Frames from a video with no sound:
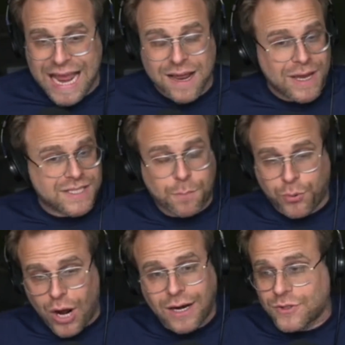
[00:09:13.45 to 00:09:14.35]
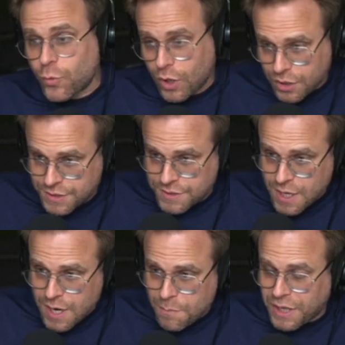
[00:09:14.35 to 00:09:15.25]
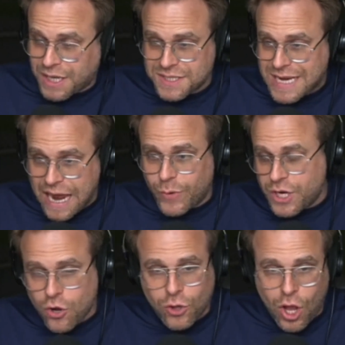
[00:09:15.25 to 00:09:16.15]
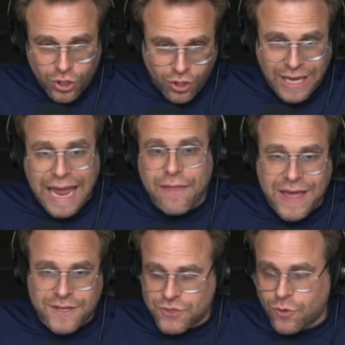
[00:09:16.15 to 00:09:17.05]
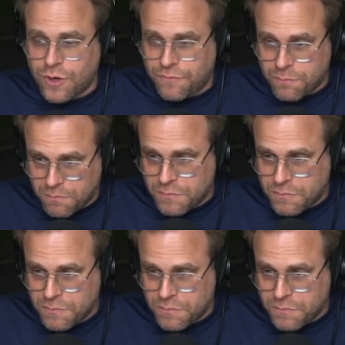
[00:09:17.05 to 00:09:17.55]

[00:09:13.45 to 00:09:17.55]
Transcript: A, it makes the product worse, because now we no longer get that sort of,